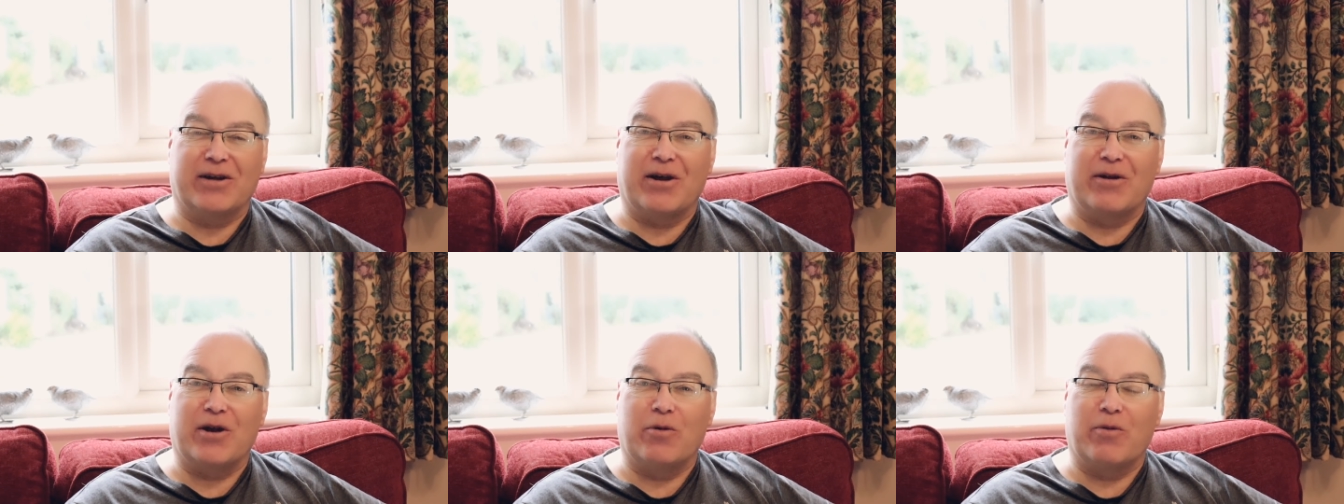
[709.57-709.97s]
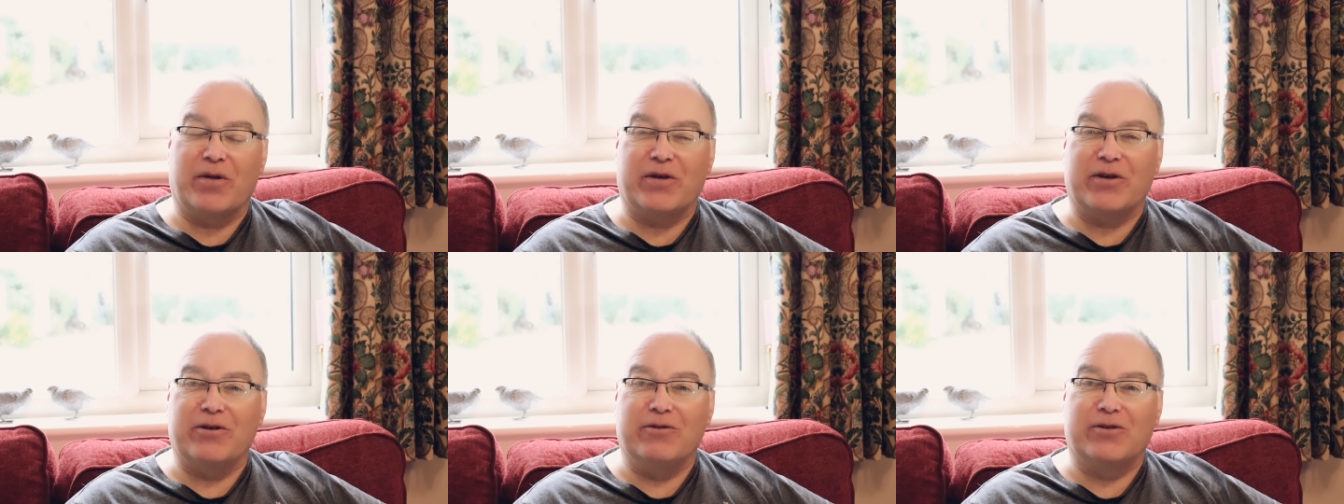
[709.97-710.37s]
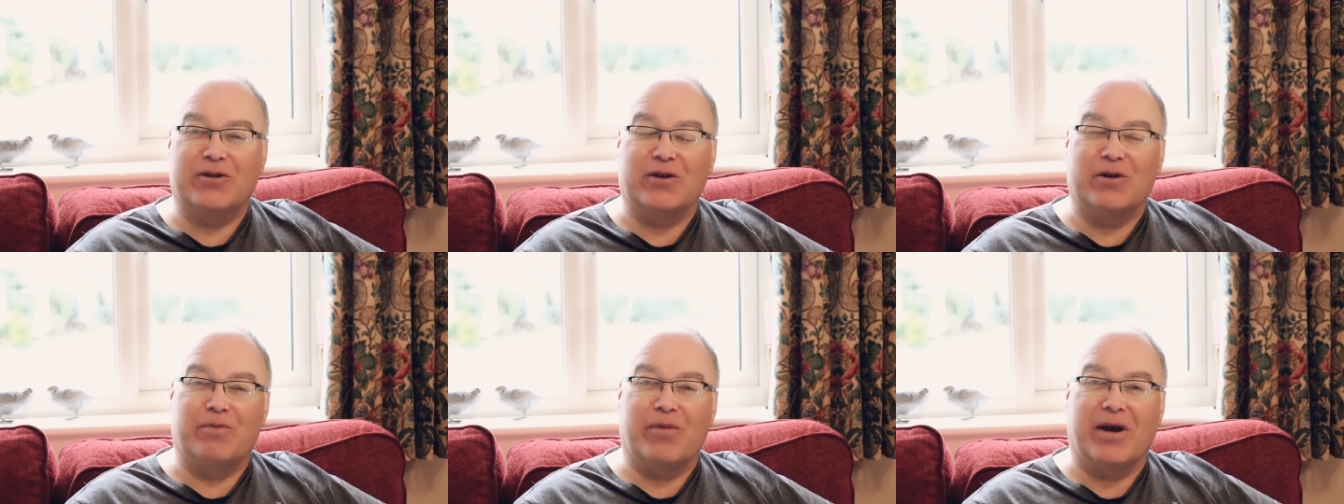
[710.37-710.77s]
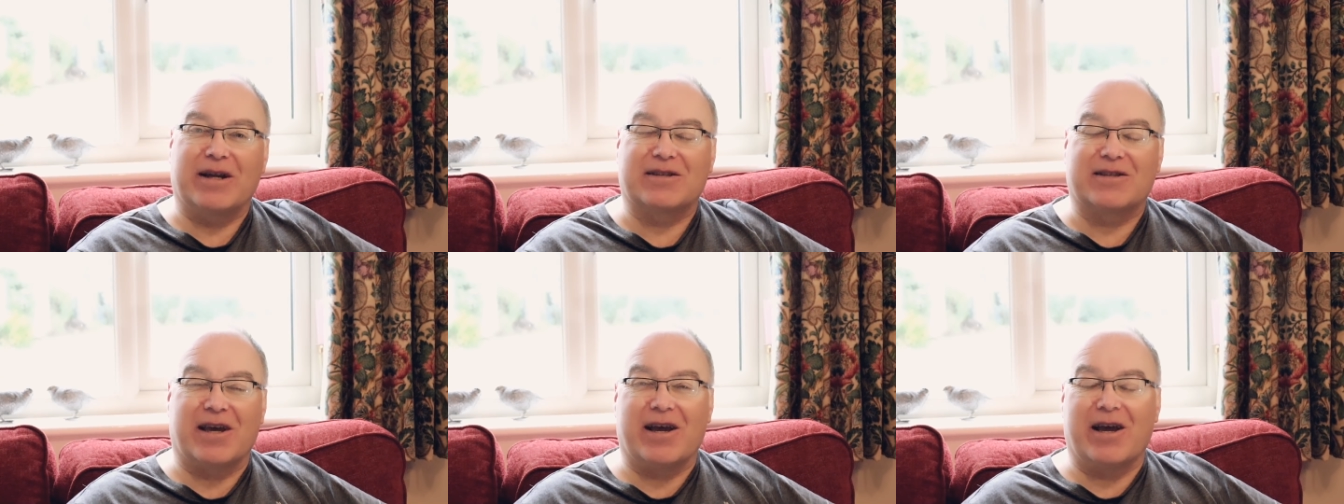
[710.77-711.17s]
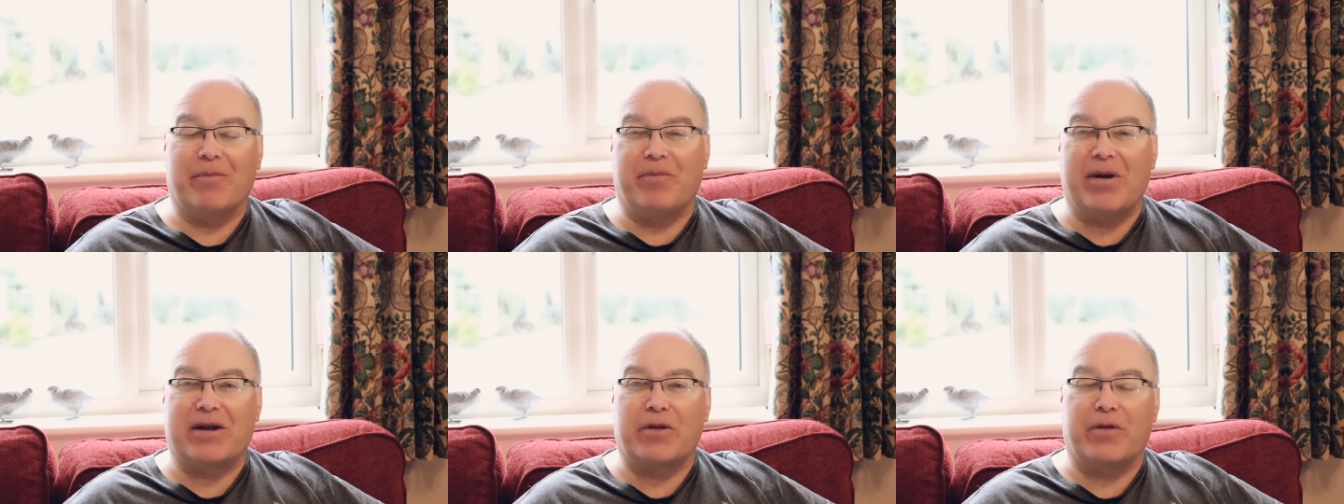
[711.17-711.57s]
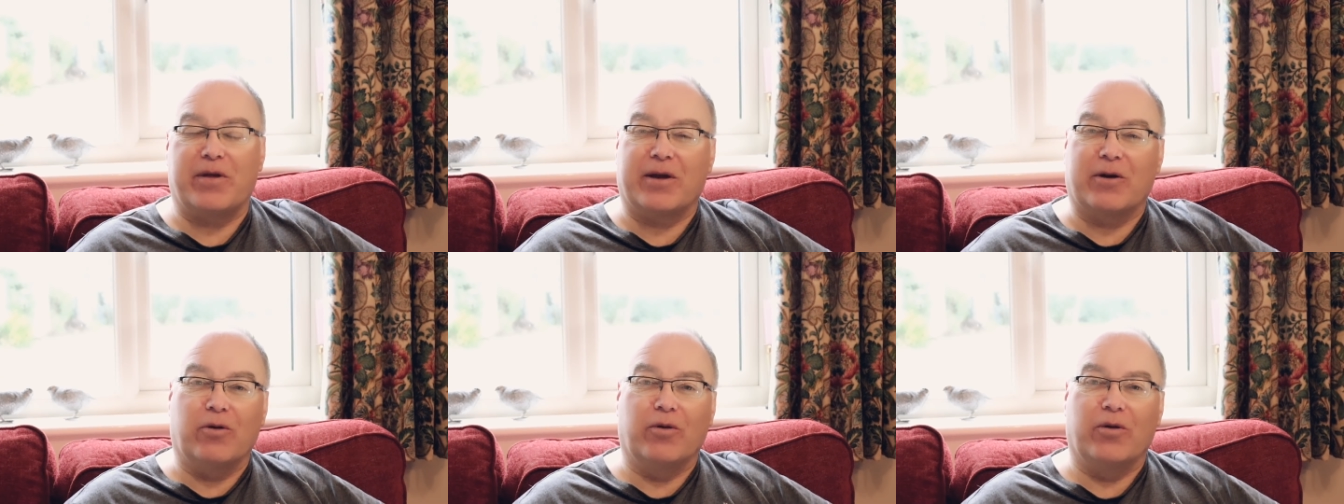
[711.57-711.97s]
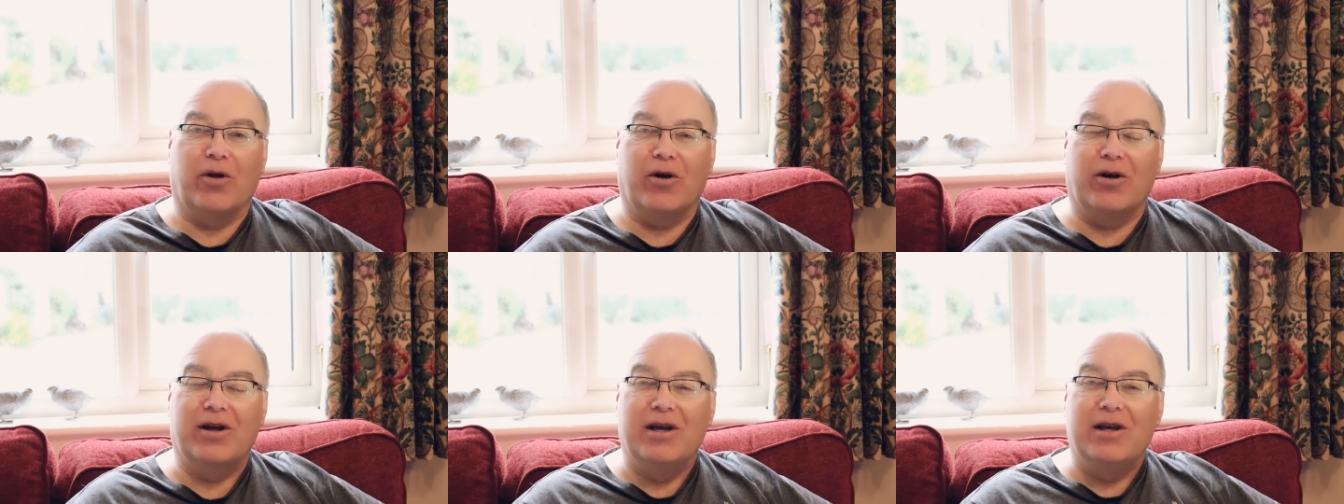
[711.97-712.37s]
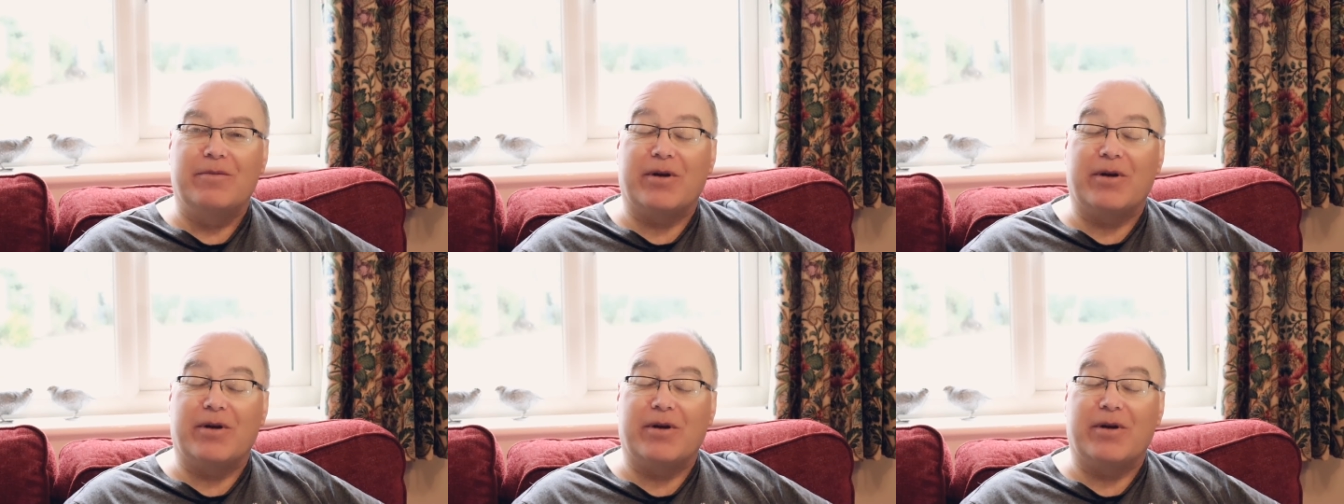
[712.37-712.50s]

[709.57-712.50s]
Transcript: I don't know whether YouTube makes that a better thing or not.